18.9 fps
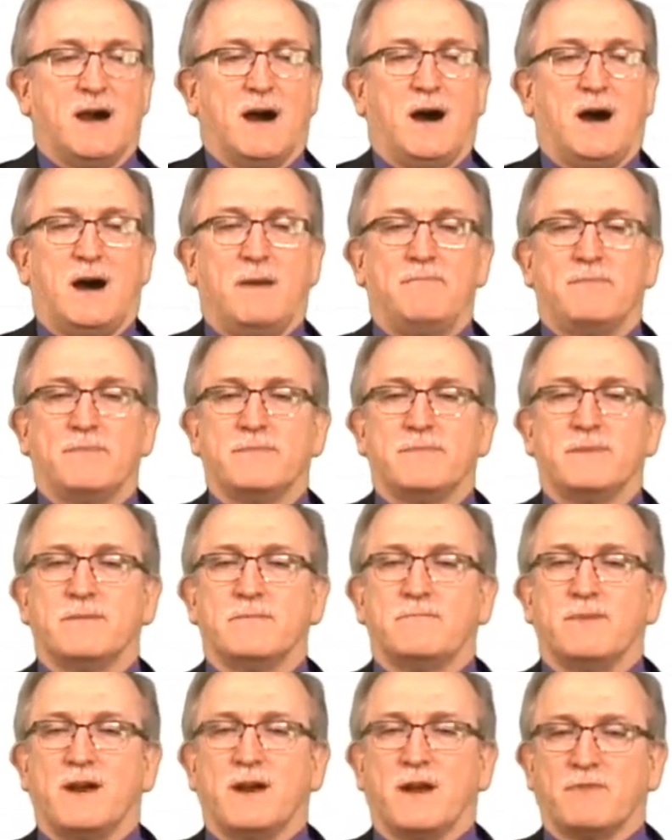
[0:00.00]

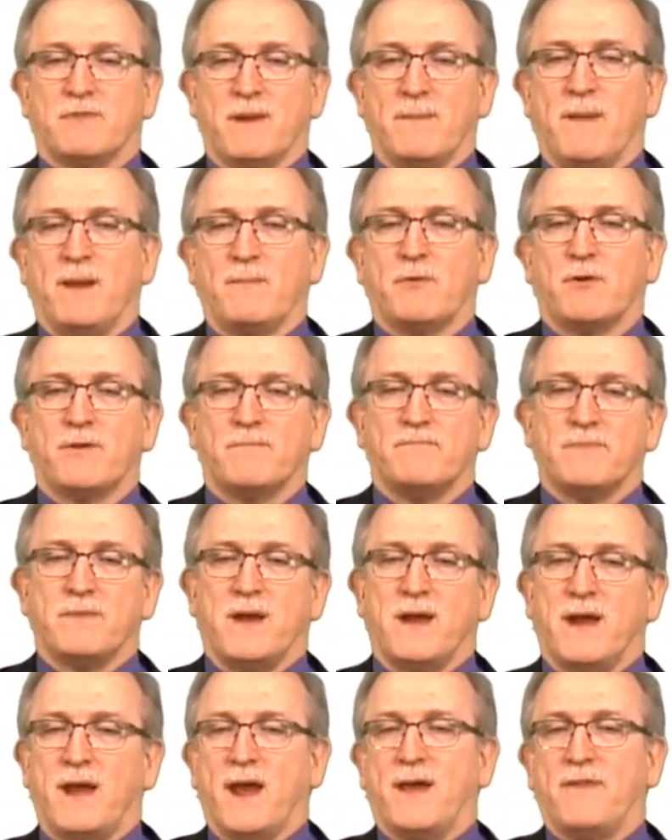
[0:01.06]
But remember,
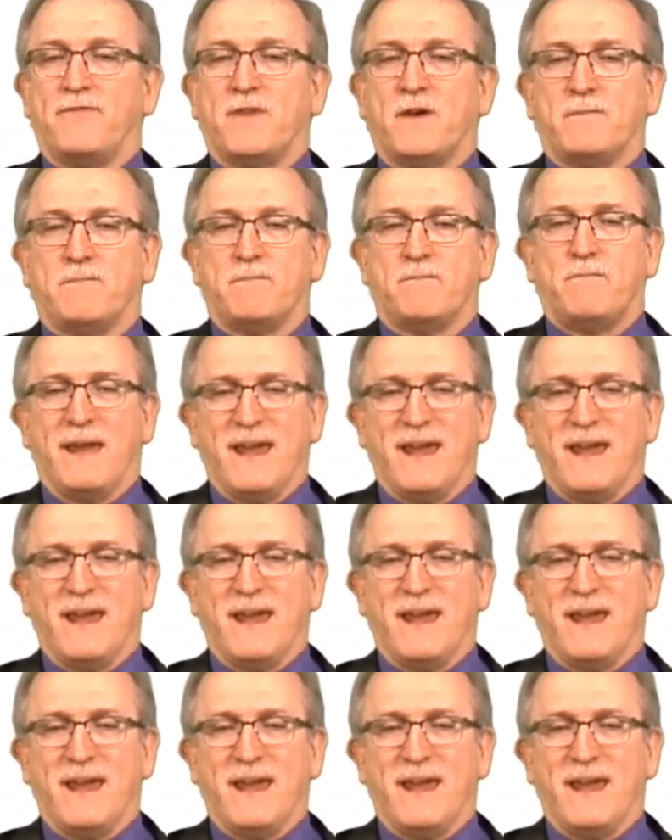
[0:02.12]
at the